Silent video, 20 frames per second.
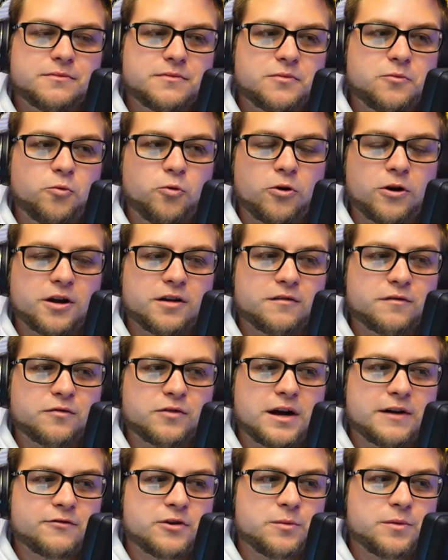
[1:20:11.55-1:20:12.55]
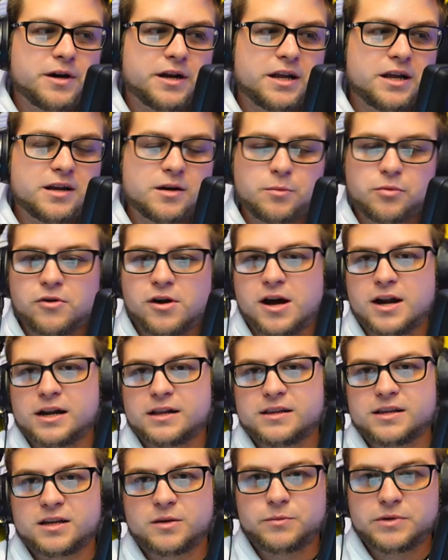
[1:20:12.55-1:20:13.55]
working for everybody in a
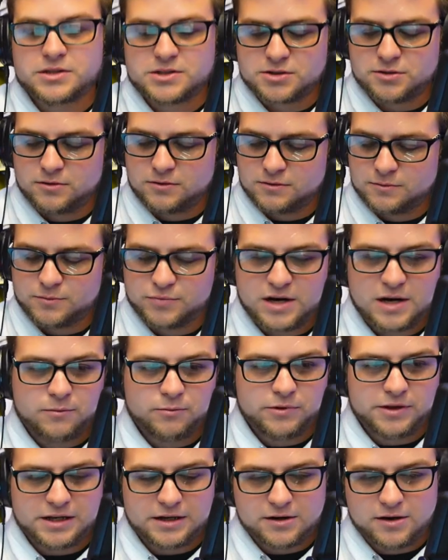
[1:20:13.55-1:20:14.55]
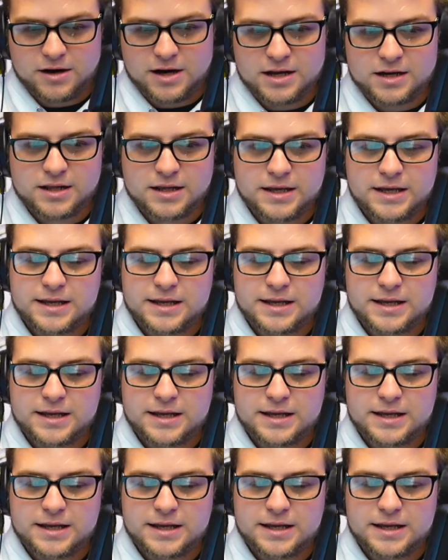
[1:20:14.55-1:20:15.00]
product that can be sold? Probably not.